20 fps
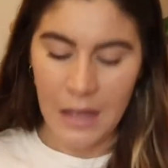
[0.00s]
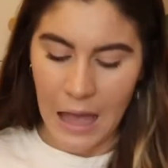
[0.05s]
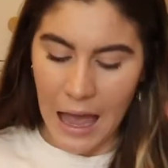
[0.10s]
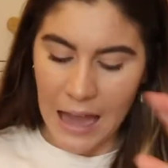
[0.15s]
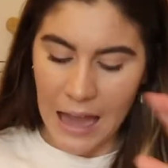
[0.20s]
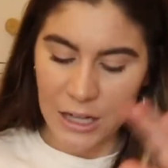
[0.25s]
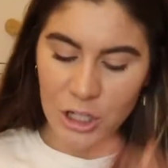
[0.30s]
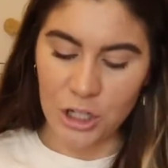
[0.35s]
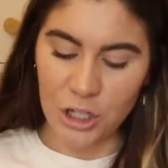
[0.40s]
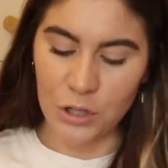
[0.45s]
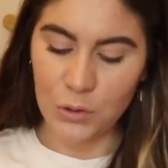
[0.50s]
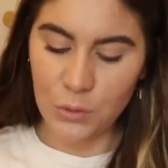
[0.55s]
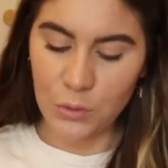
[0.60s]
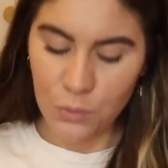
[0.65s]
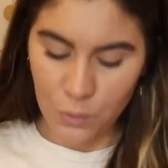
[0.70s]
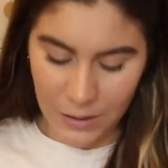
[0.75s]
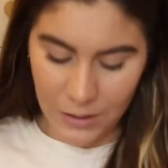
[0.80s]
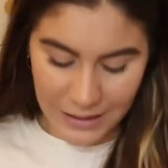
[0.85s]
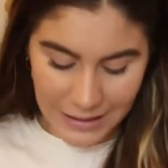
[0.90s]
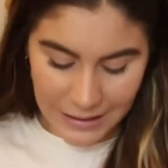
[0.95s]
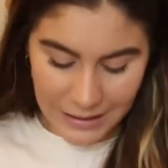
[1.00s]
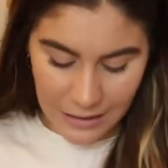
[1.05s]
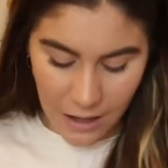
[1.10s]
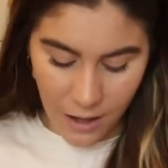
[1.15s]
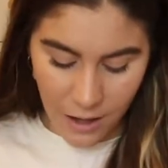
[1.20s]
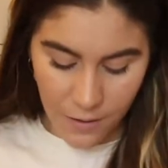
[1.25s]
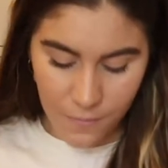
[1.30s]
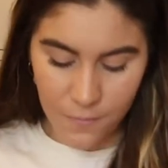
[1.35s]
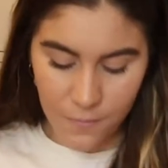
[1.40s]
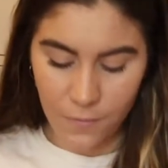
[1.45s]
I do really
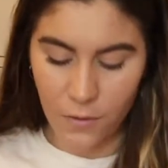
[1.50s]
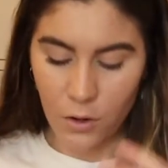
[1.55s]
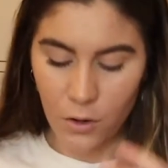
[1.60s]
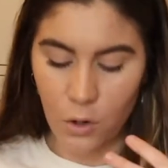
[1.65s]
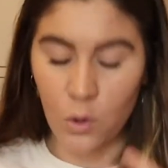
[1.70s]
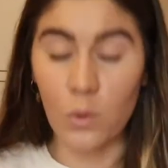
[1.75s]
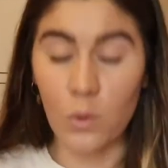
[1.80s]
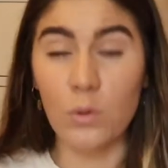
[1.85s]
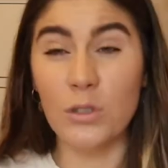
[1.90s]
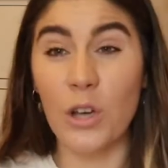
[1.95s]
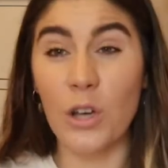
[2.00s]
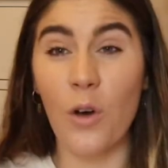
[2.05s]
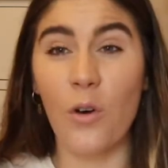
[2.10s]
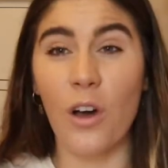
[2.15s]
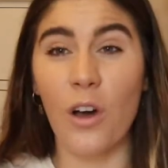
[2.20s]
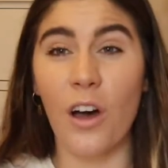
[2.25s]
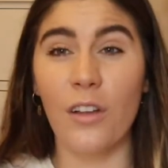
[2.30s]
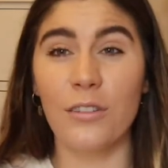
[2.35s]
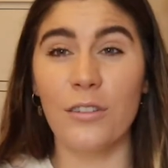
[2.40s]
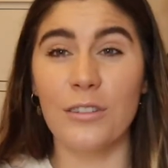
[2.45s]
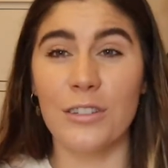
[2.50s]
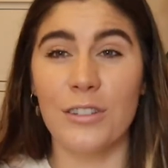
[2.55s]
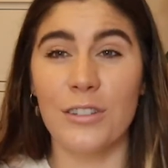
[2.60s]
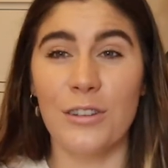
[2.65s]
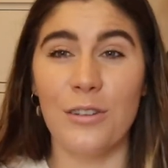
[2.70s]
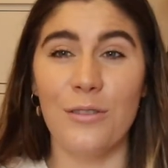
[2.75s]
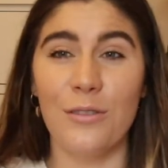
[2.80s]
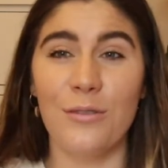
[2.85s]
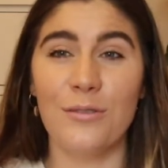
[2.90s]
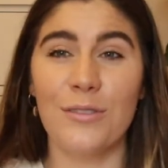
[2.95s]
love cool tone colors
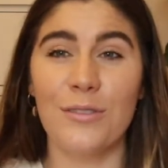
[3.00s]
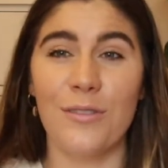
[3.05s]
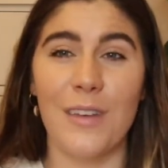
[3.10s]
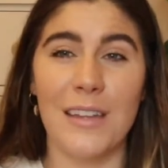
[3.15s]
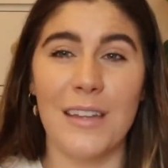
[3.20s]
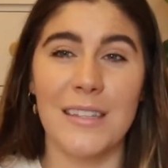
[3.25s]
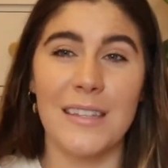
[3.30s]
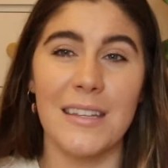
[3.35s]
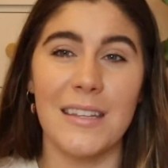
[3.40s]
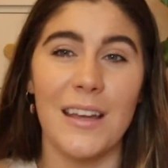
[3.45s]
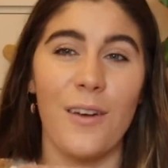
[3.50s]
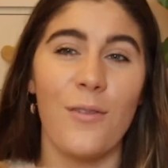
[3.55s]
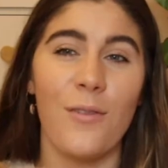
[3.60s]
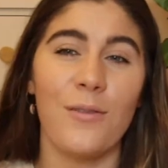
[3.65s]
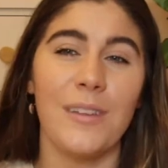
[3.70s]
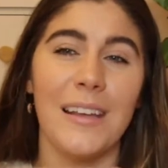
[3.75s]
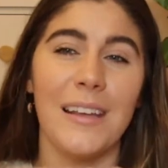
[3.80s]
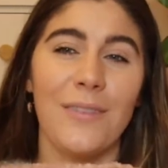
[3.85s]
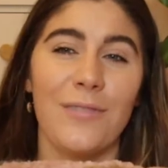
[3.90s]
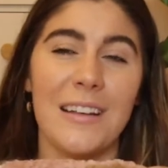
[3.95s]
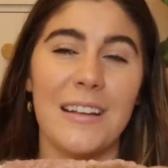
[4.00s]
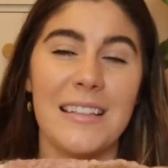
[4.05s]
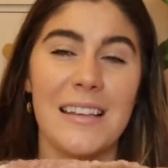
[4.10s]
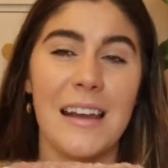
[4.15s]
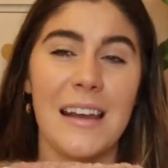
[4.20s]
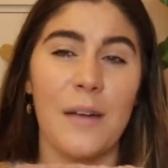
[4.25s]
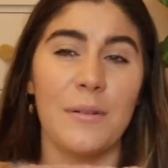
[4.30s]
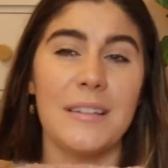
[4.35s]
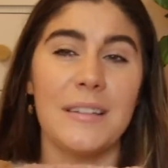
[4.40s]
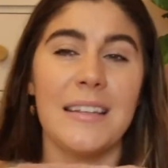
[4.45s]
too, so that's the only reason
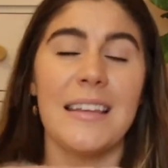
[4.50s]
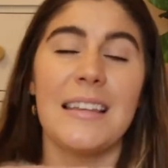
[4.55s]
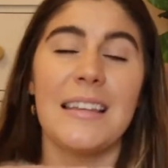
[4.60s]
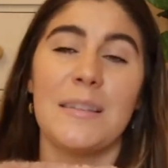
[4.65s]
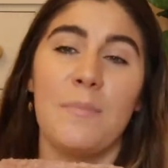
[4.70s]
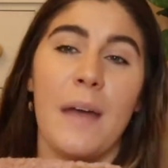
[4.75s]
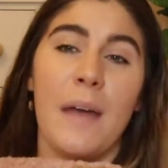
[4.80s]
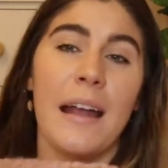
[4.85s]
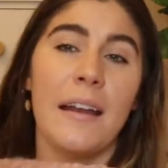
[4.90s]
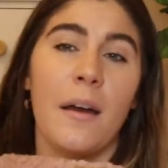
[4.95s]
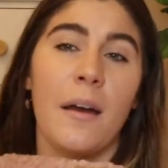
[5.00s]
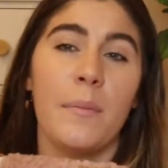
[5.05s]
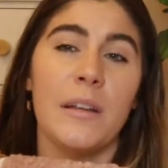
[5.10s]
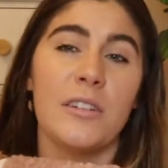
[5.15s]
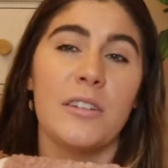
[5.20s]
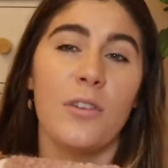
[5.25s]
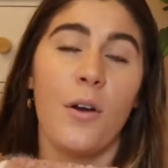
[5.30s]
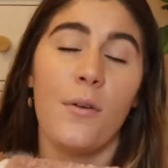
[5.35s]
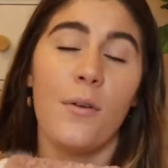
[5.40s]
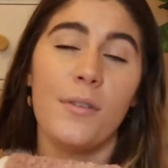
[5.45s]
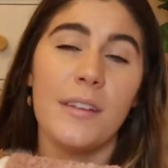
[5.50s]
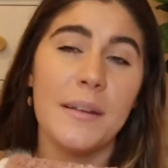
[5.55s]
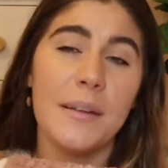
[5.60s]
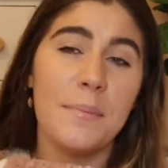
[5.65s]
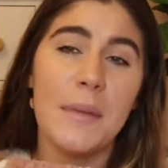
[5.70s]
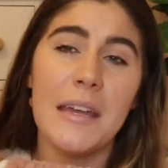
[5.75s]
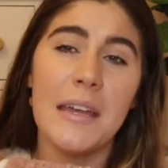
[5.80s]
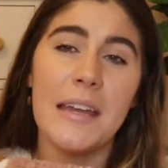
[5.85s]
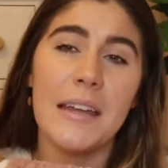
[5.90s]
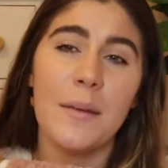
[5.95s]
I would say this might not be totally
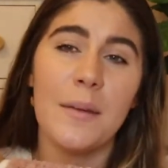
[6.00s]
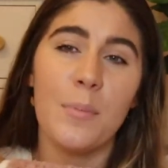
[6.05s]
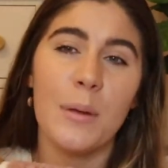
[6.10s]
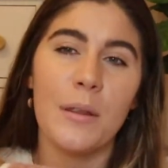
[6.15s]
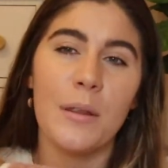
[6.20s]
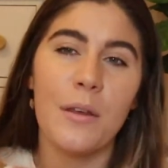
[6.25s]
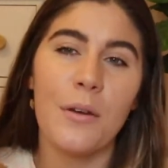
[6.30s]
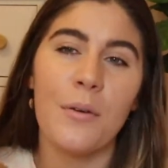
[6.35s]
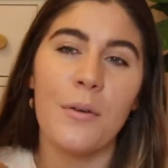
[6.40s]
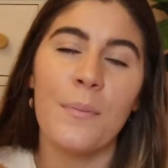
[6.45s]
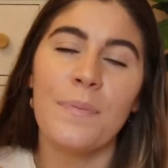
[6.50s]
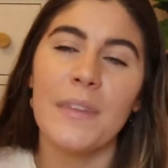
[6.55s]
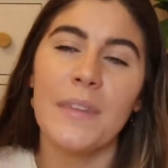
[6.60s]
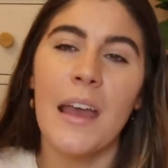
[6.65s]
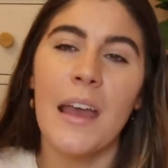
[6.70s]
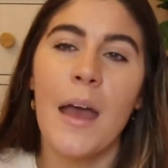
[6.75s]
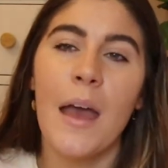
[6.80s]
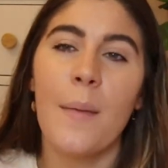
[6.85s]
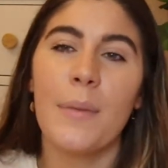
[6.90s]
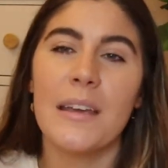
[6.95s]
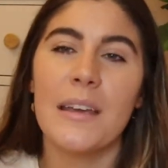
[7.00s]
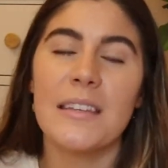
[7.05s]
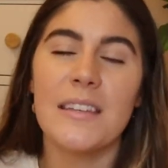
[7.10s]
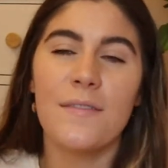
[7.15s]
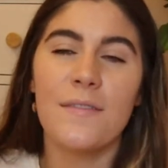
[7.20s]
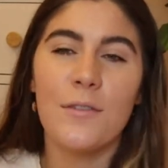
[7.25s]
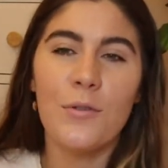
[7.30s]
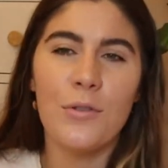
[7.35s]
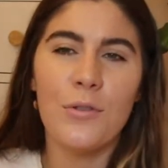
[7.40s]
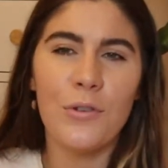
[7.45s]
me in a pillow, because
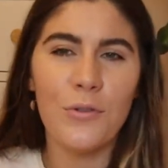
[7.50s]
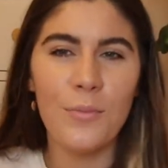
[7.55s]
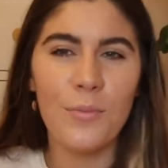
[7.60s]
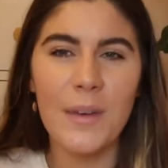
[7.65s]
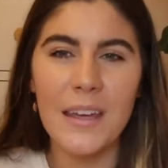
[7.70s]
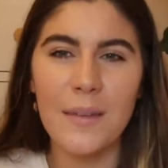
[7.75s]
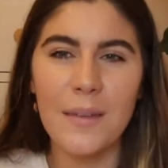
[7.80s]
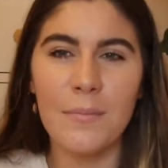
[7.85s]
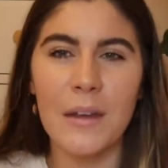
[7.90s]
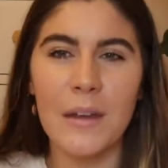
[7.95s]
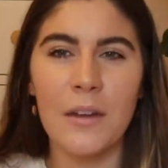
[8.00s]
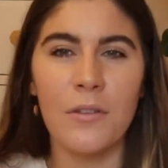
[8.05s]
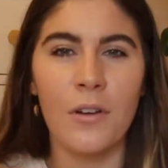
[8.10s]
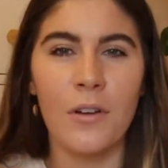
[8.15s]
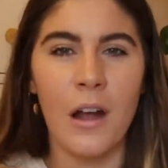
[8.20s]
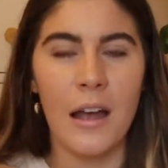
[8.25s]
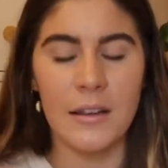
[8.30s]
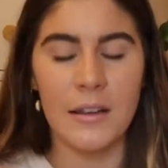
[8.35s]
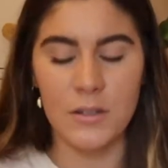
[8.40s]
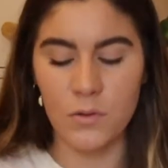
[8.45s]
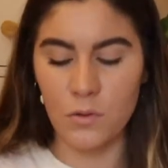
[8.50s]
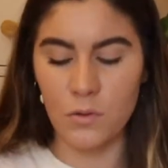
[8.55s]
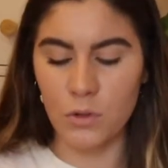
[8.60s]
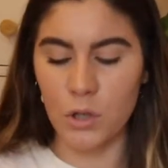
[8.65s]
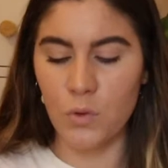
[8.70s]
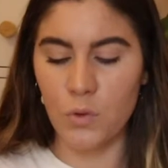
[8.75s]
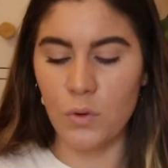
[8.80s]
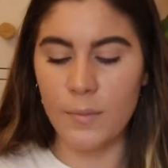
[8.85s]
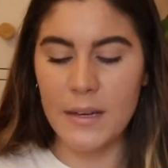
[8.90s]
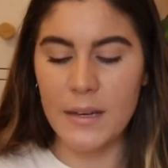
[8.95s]
if you knew me in middle or high school,
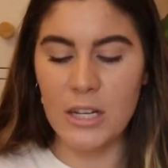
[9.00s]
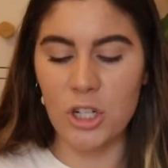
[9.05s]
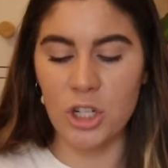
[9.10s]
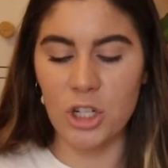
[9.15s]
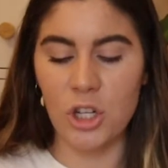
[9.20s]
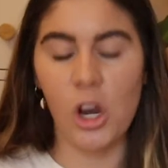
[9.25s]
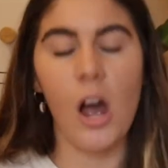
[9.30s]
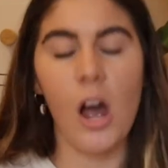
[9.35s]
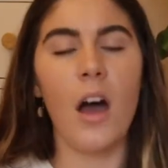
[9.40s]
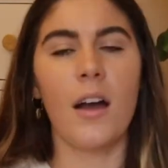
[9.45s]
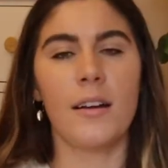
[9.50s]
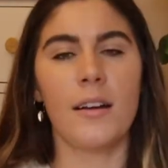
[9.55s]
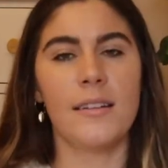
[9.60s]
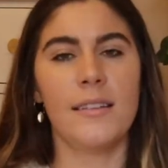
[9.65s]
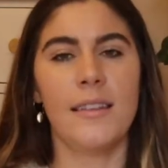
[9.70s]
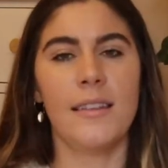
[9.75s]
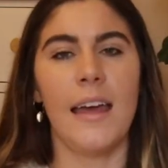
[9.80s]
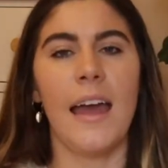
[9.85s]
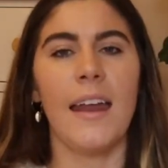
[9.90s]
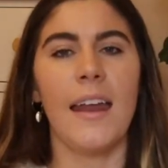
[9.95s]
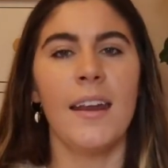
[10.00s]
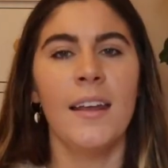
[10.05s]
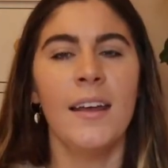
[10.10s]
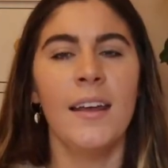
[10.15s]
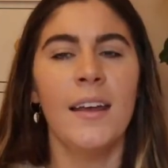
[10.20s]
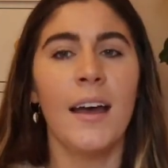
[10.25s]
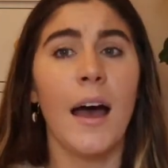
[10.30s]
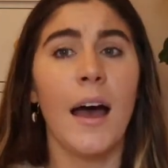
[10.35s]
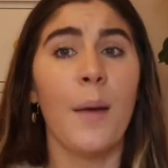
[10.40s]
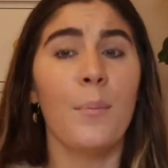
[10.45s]
you would be shocked that
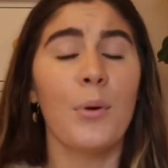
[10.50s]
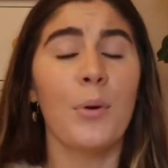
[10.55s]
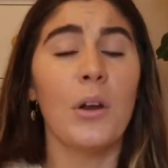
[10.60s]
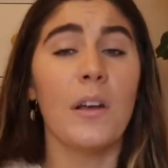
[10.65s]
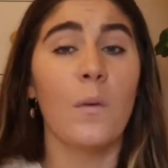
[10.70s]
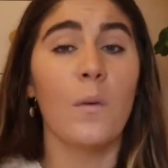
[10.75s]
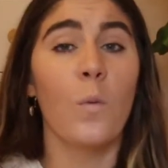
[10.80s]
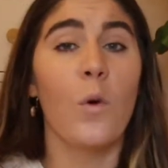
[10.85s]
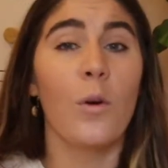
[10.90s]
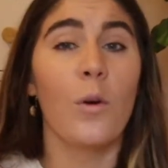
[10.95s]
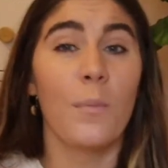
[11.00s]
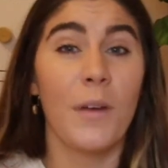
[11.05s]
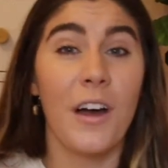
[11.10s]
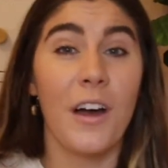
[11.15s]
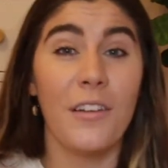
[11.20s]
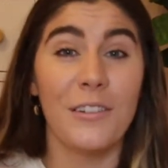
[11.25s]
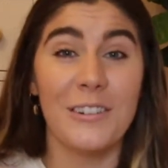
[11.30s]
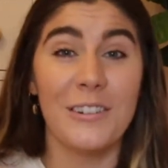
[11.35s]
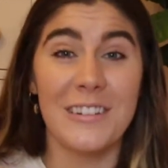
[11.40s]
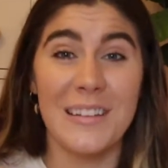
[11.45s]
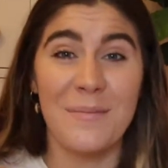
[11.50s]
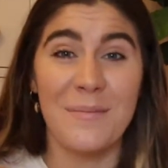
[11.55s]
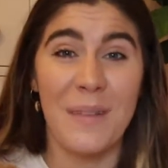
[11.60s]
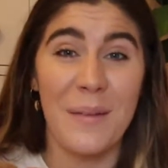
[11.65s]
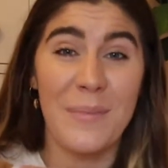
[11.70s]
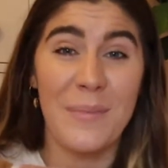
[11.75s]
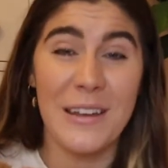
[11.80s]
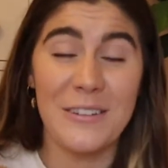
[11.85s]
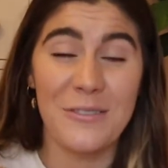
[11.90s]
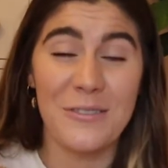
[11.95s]
I'm putting warm colors in my
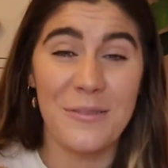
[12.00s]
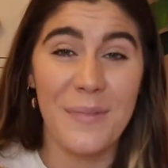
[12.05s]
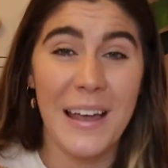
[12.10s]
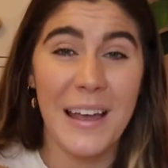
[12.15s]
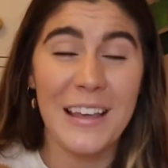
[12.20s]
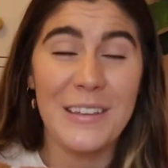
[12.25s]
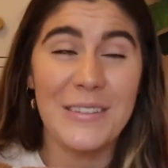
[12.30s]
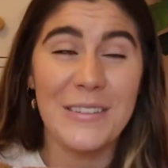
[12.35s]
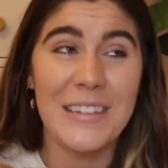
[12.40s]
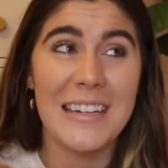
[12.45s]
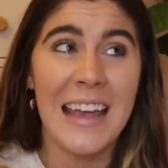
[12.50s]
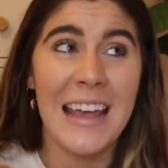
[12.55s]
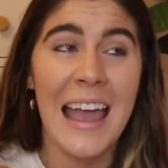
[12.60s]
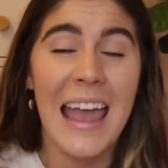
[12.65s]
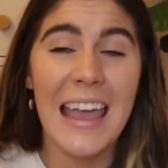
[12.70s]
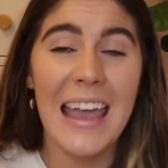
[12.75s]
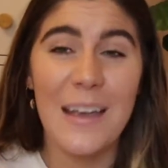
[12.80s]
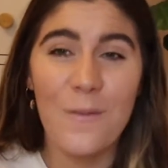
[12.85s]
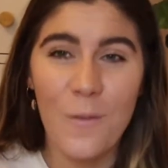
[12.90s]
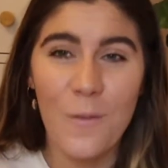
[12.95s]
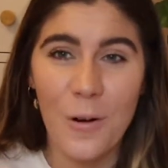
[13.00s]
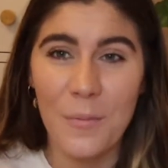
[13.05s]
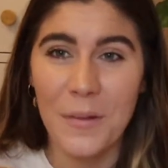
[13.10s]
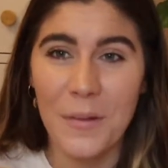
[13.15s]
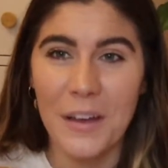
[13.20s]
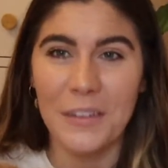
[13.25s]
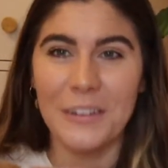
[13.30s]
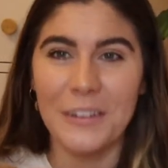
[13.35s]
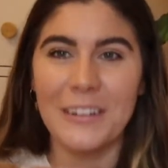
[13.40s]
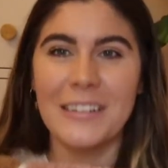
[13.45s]
bedroom. I used to hate warm
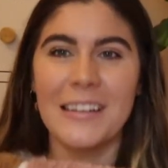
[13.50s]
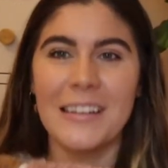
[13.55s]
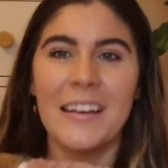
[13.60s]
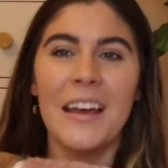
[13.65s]
colors,